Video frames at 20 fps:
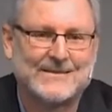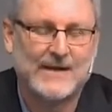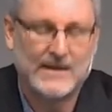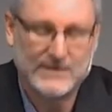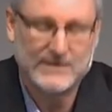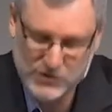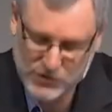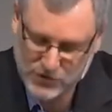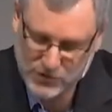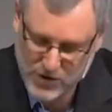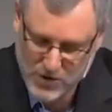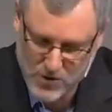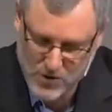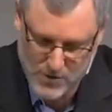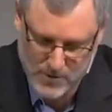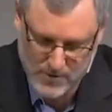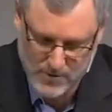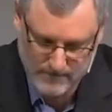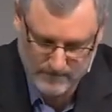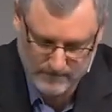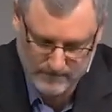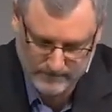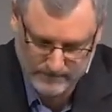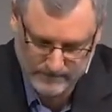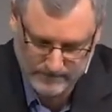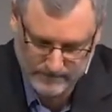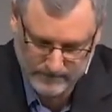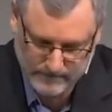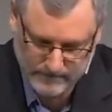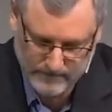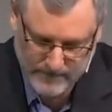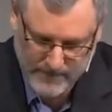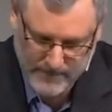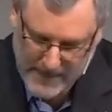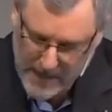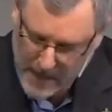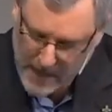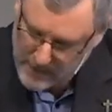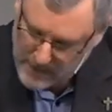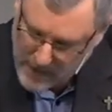It's true. They
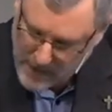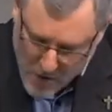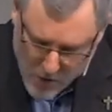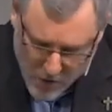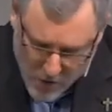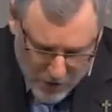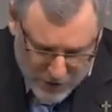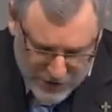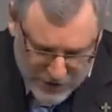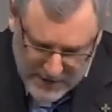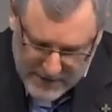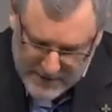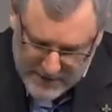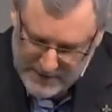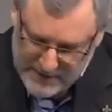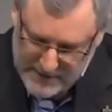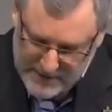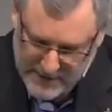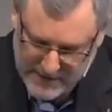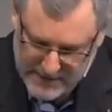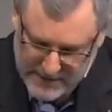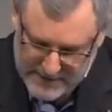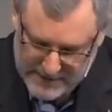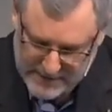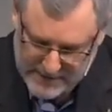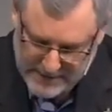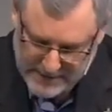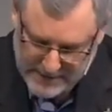don't know who Jesus is.